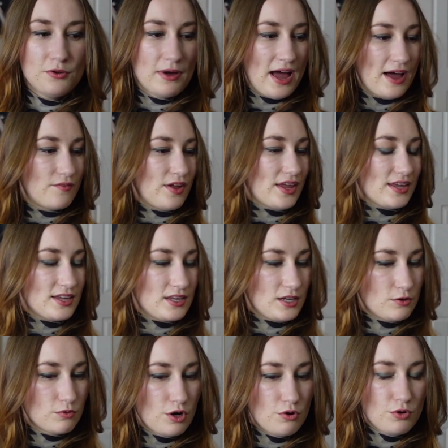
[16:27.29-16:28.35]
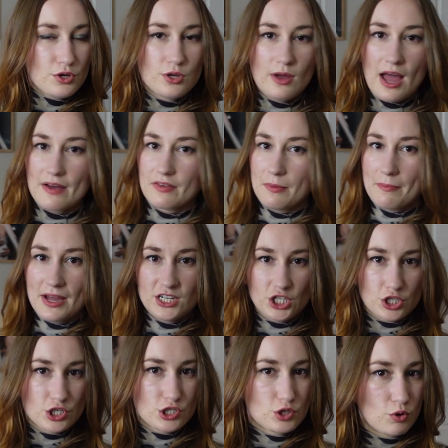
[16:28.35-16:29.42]
you have a hero, you have a
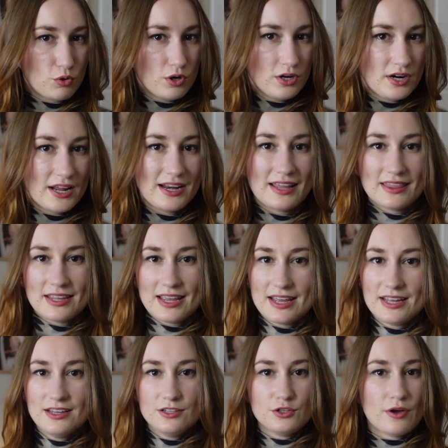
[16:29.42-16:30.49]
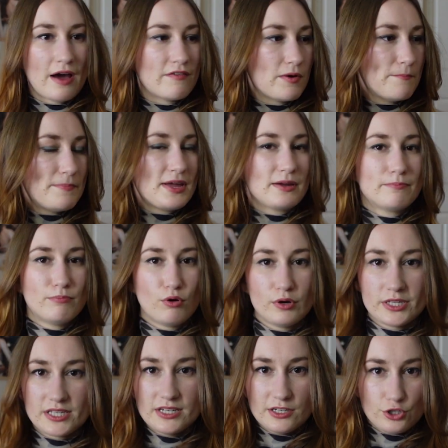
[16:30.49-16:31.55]
magic sword, and in the end you have a big
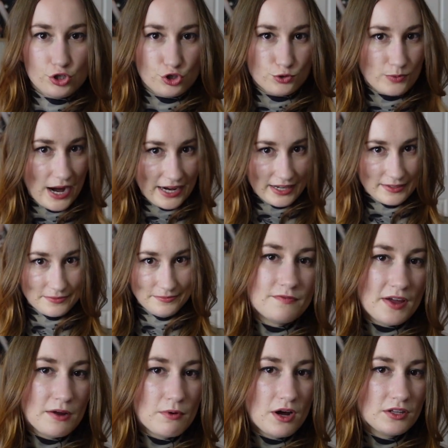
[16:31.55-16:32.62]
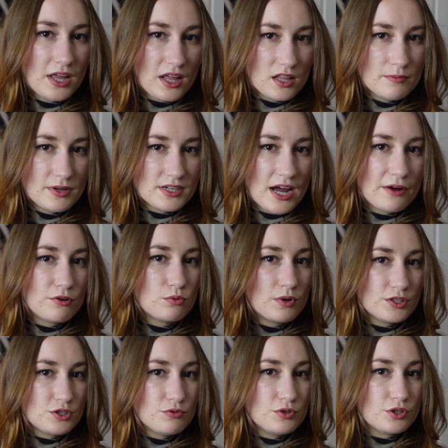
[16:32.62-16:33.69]
poisonous dragon. The Feywild element I would
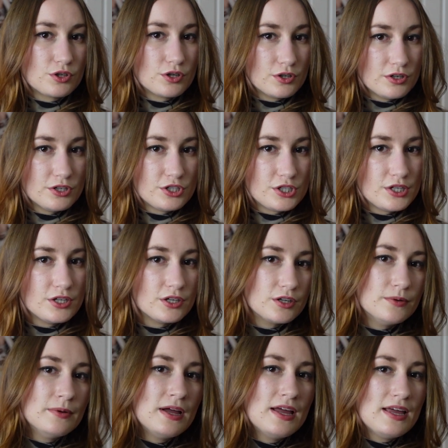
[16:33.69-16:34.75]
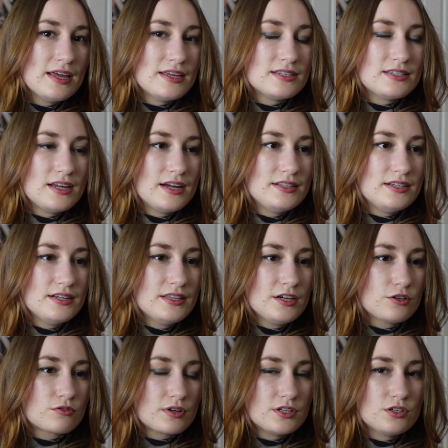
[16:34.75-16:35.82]
want to encourage here is the idea
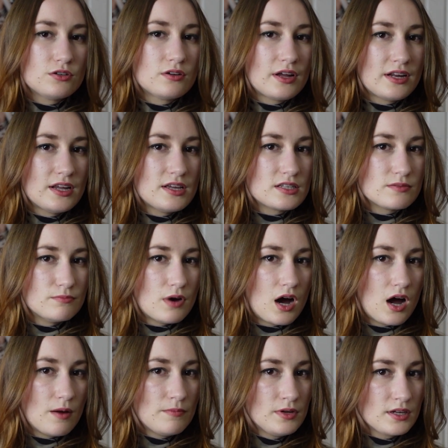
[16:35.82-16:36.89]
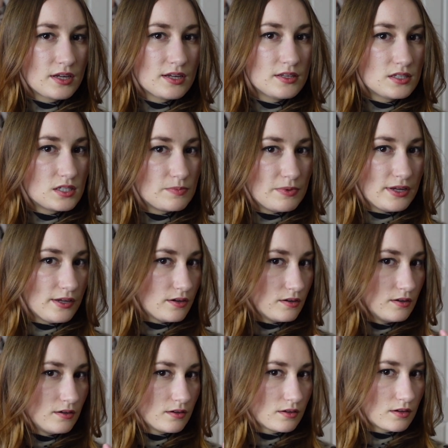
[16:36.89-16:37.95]
that Grendel and his mom can speak
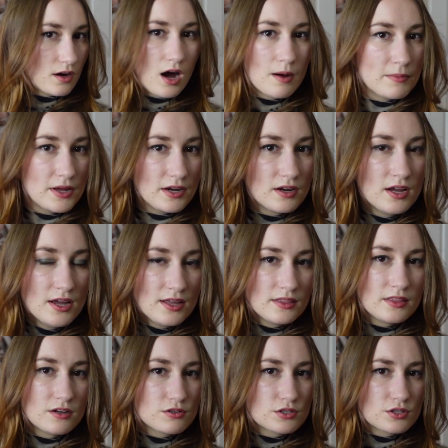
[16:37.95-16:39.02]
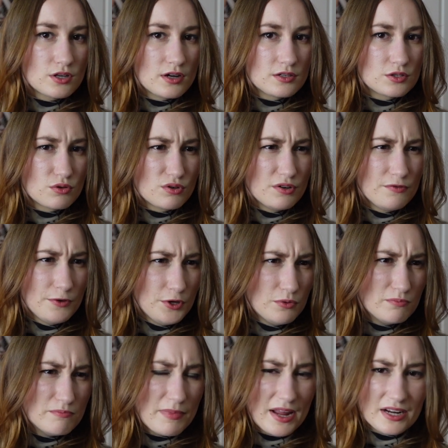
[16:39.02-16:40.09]
common. There's a sort of
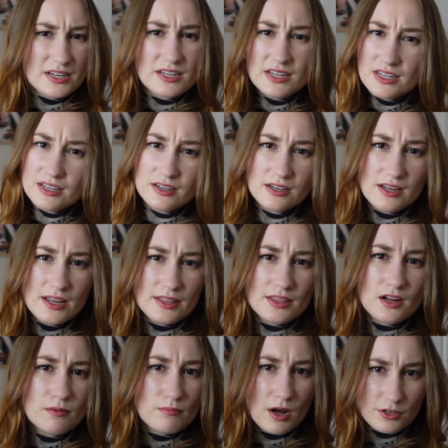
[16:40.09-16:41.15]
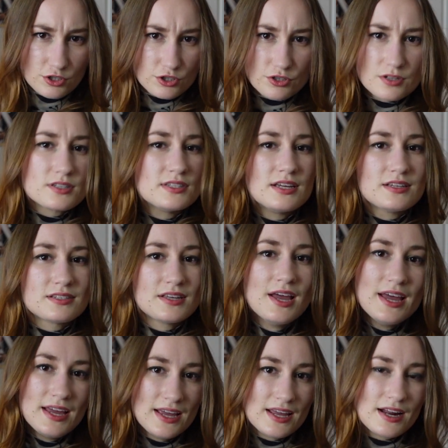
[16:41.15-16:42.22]
humanity in their monstrousness,
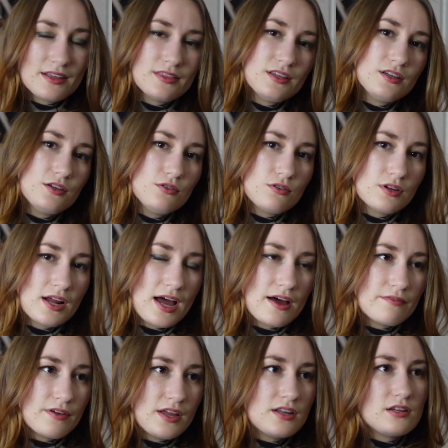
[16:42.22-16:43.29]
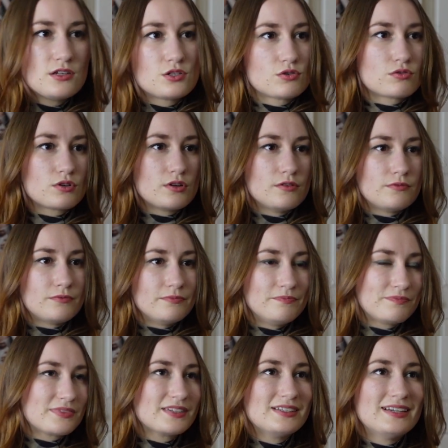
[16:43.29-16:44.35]
and I think you could have any sort of,
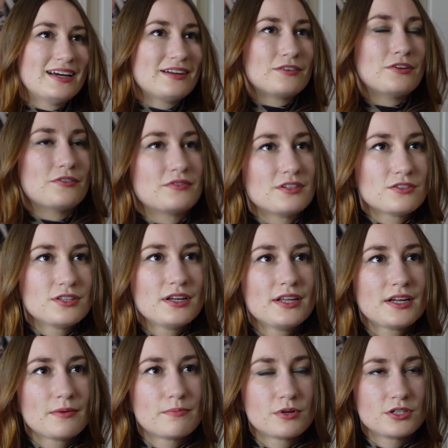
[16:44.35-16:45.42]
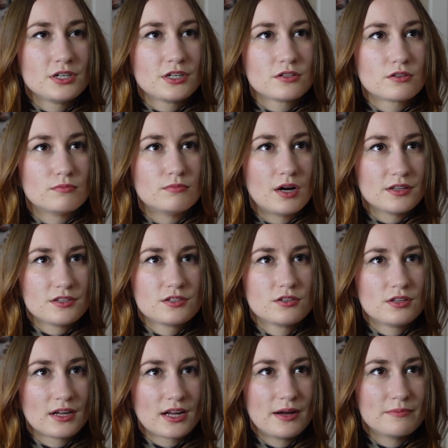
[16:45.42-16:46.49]
I don't know, there's not like a particular
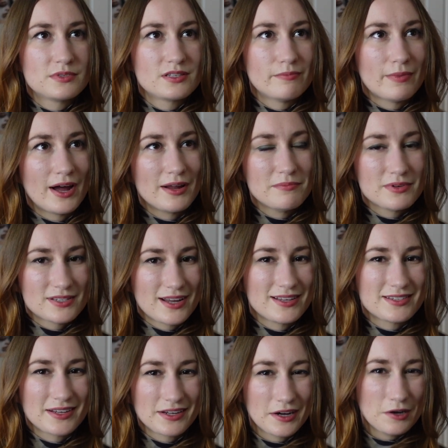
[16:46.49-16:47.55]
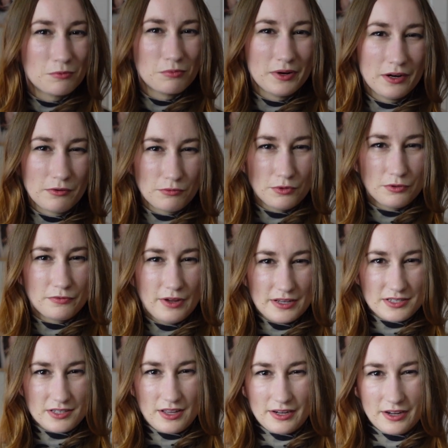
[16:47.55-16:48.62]
monster that comes to mind besides like a werewolf
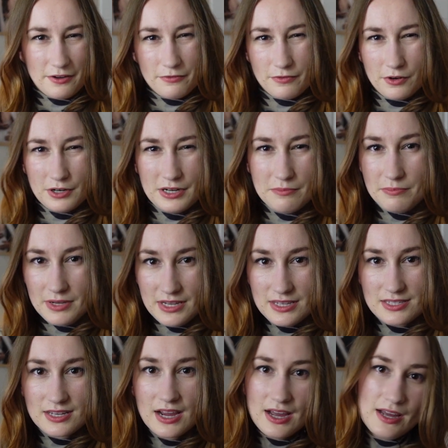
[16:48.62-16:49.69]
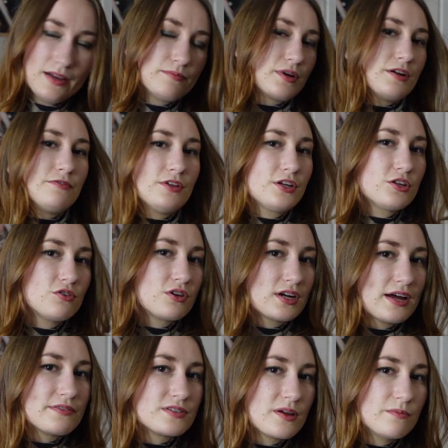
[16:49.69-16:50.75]
as like a furry beast, but I feel like you could
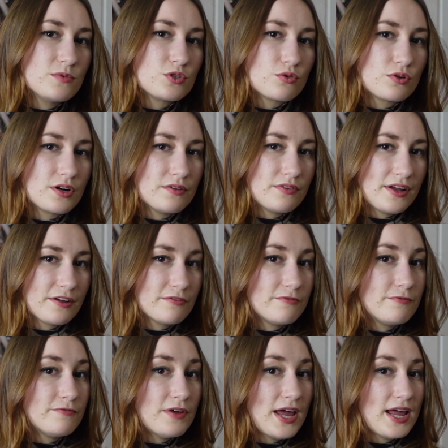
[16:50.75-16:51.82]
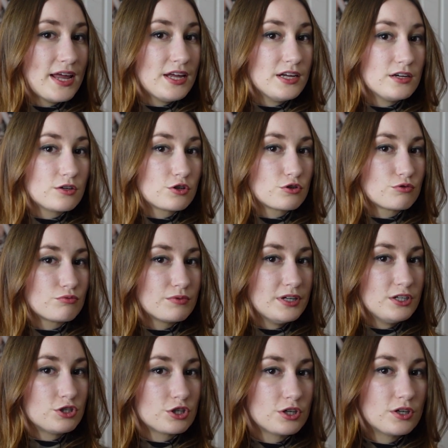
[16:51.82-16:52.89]
have some sort of like fey
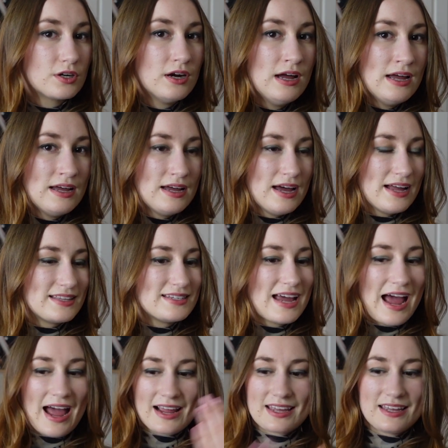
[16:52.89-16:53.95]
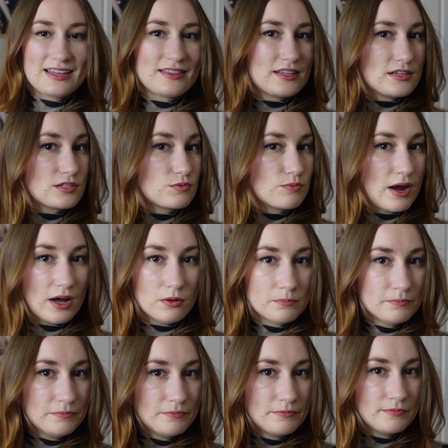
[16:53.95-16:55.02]
creature attacking this
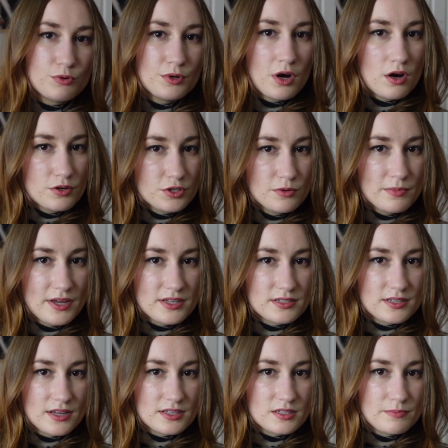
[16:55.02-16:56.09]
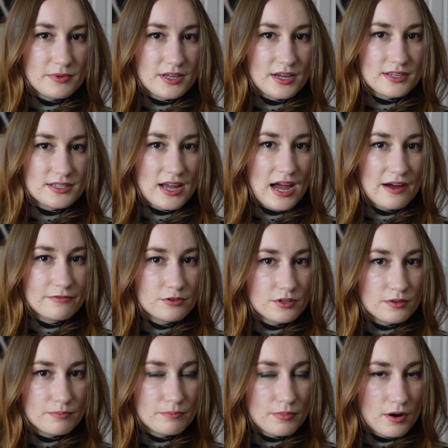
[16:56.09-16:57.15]
realm, which would also make sense because after
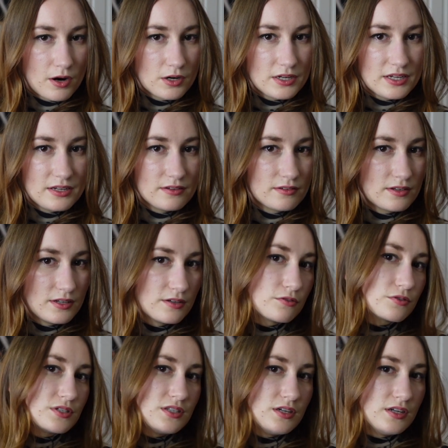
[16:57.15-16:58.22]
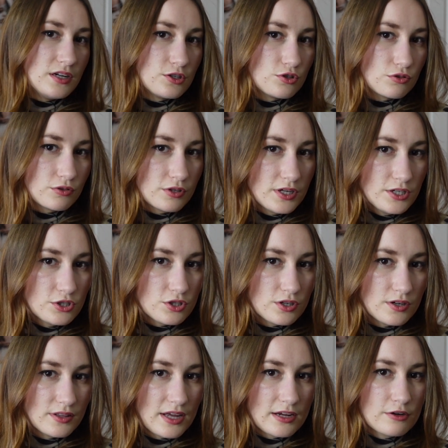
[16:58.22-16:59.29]
the party kills the initial
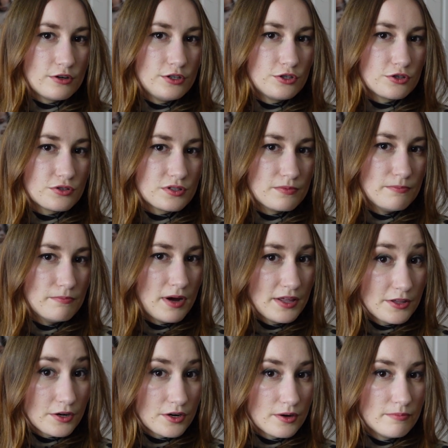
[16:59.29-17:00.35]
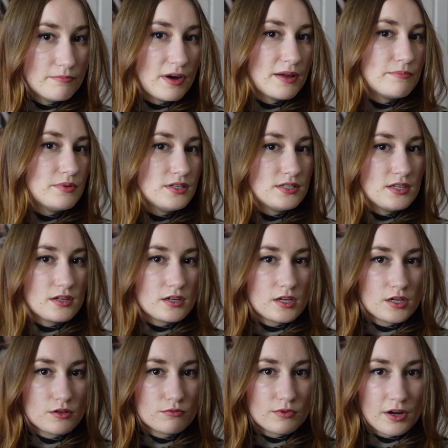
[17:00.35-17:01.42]
creature, that creature's mother might be
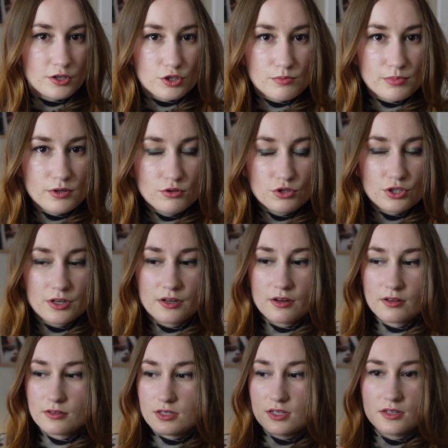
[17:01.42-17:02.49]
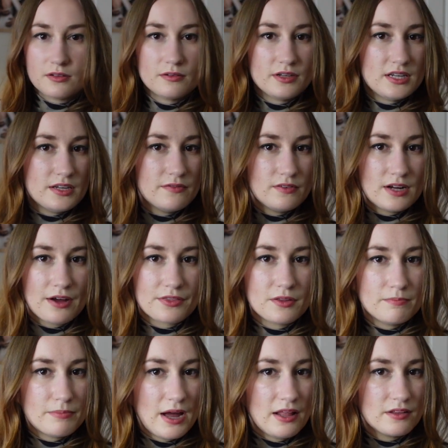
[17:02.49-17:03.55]
seeking retribution to even out
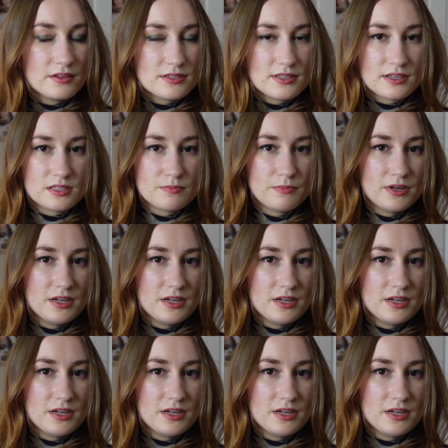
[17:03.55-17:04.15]
the balance that's